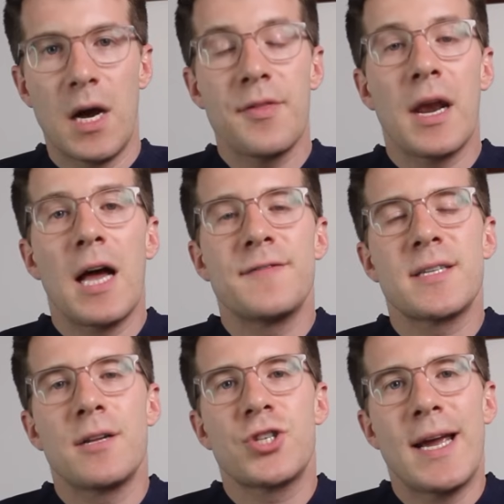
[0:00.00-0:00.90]
Other
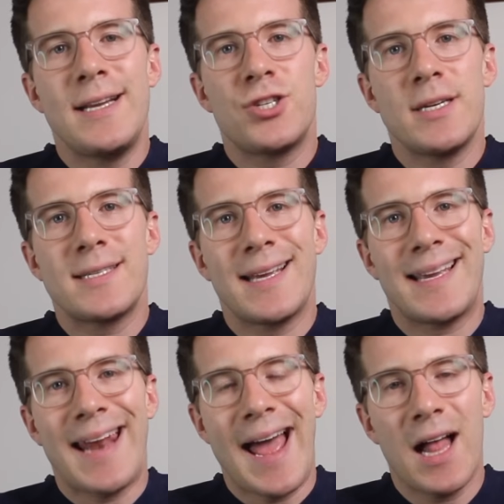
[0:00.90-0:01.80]
lifestyle changes that
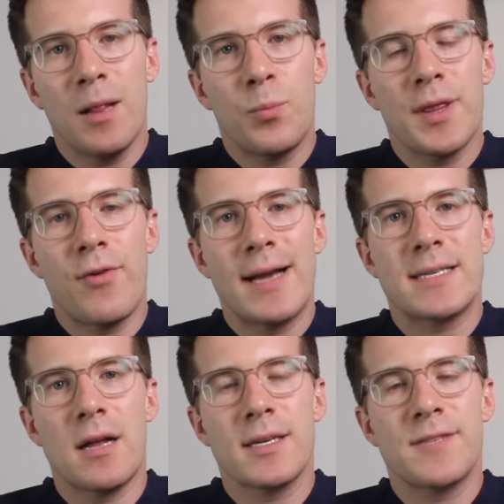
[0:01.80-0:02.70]
can help with
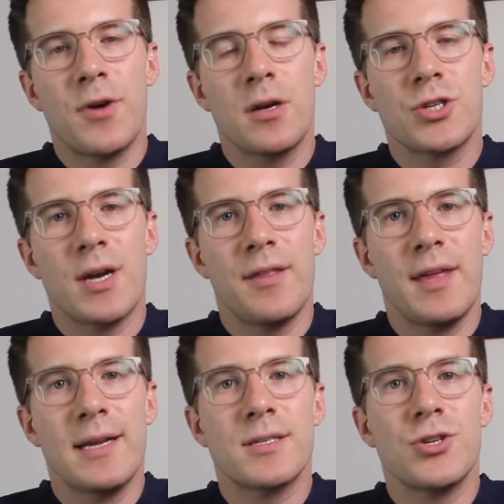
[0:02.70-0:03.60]
erectile dysfunction are
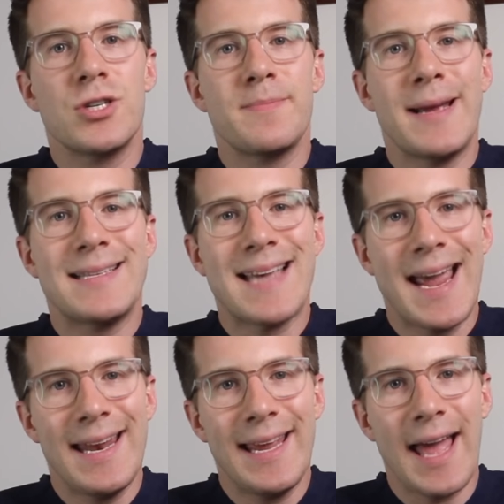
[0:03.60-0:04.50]
things such as
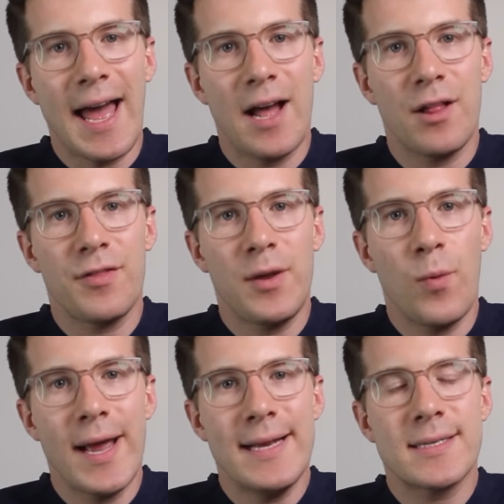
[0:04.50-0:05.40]
maintaining a healthy
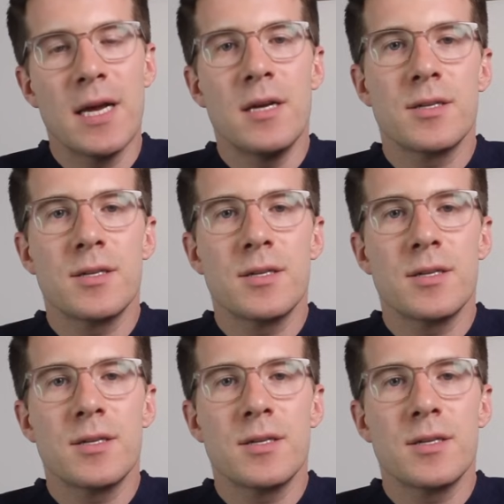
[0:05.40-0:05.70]
weight,